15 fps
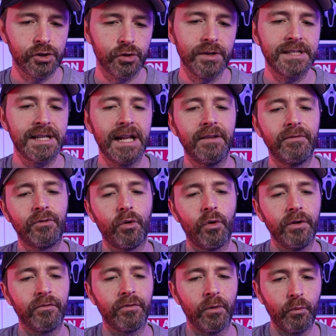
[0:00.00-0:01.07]
So instead of
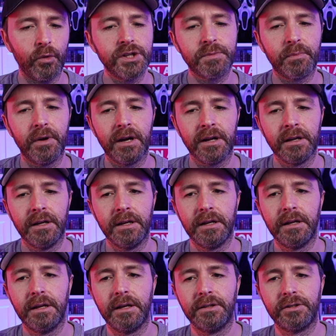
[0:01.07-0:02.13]
going from Woodsboro
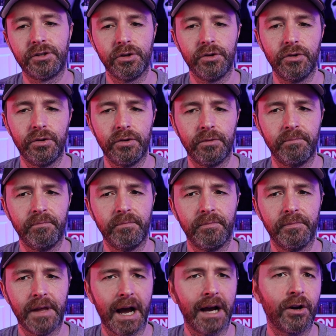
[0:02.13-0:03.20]
to
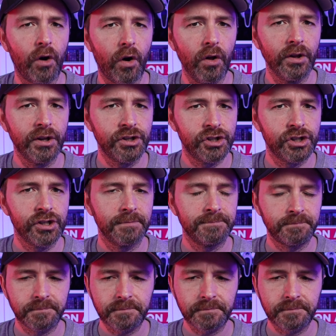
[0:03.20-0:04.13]
a college